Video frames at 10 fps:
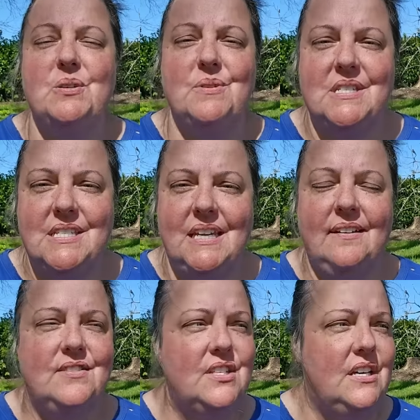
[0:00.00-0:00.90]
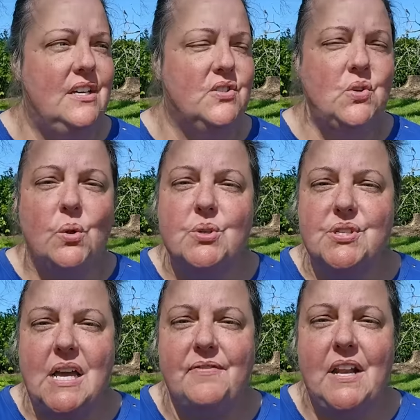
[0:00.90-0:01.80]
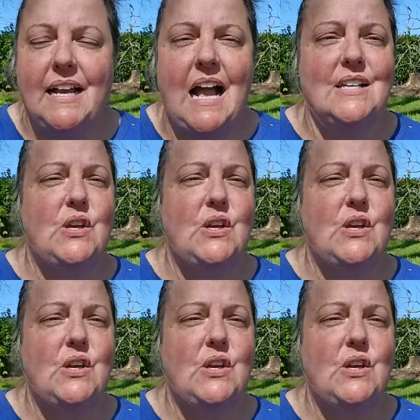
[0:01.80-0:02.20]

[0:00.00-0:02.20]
received the solar stuff that I got.